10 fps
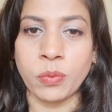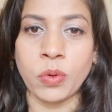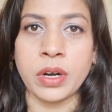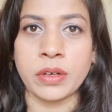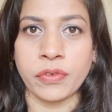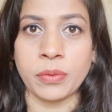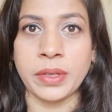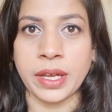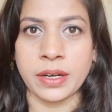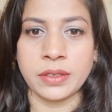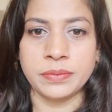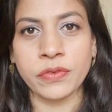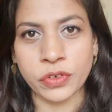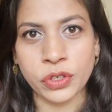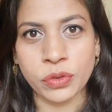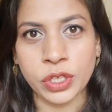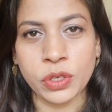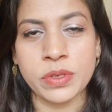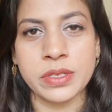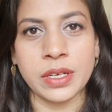work from there. So for you,
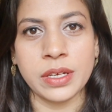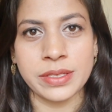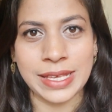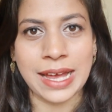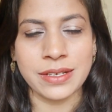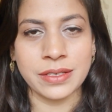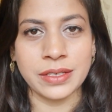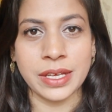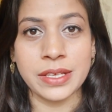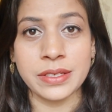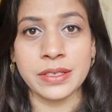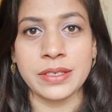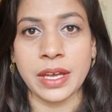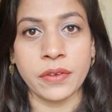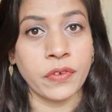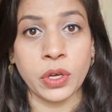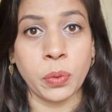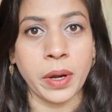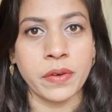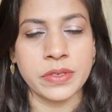Leos, Saturn is in the sign of
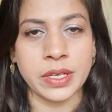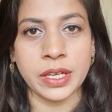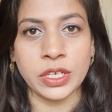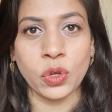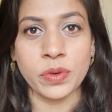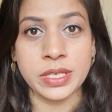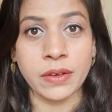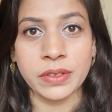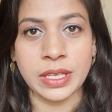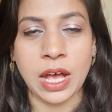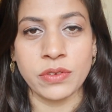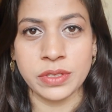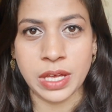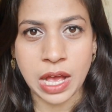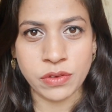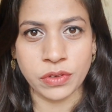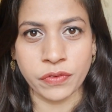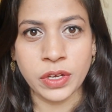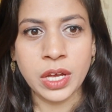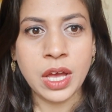Aquarius in your 7th house, in the house of